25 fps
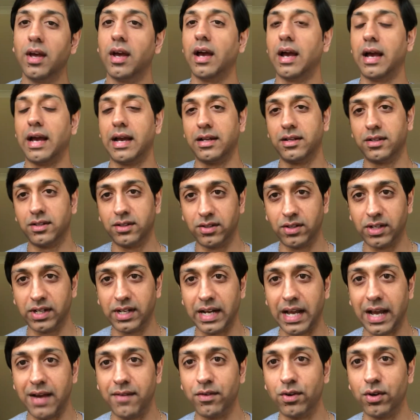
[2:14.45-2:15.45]
and you can
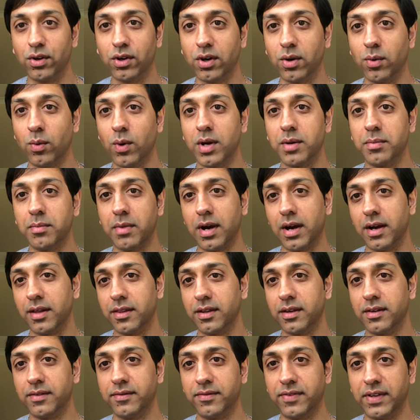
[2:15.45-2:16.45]
have a look at one of my
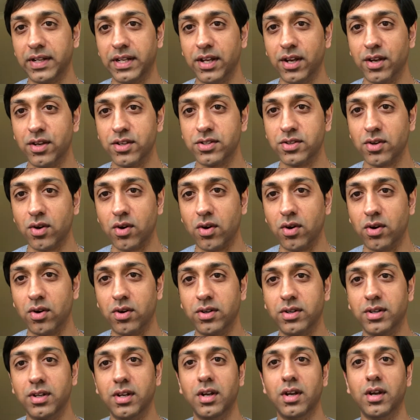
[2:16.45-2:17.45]
other videos
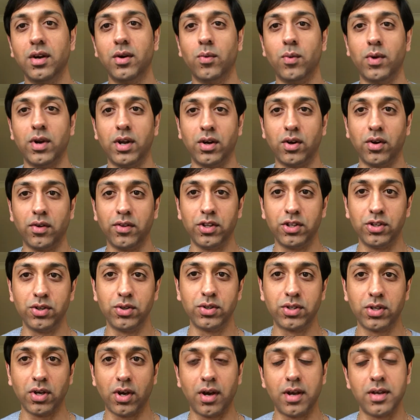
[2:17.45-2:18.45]
on when I got the new
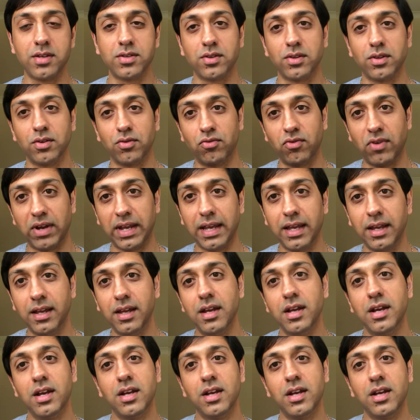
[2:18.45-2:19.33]
tyres on the rear.